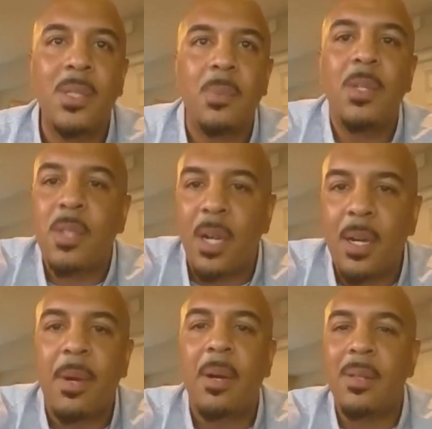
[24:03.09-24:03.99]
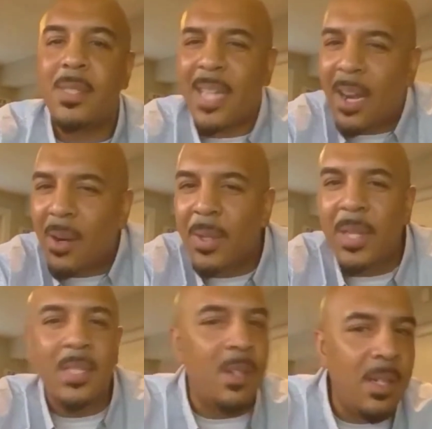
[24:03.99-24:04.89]
So when you talk about
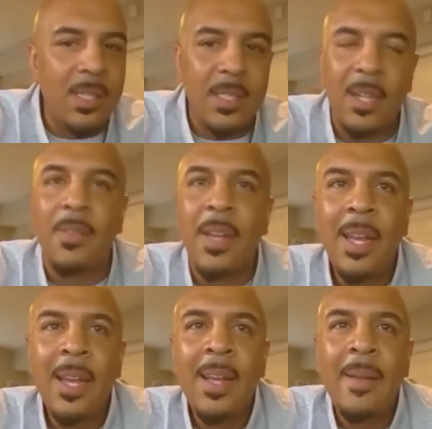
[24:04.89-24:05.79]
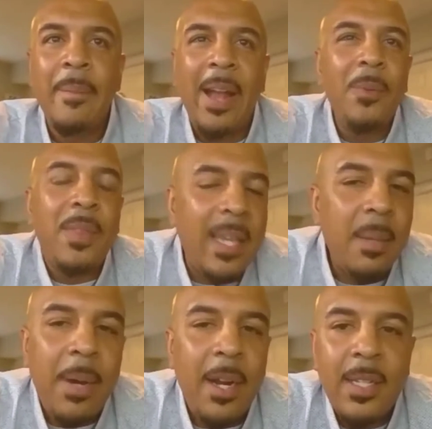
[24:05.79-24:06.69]
salaries and all this stuff, I don't think
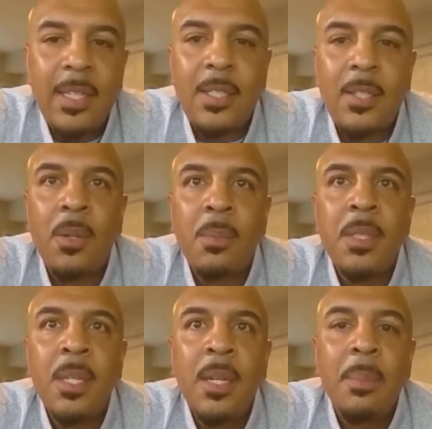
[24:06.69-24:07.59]
about it in these terms.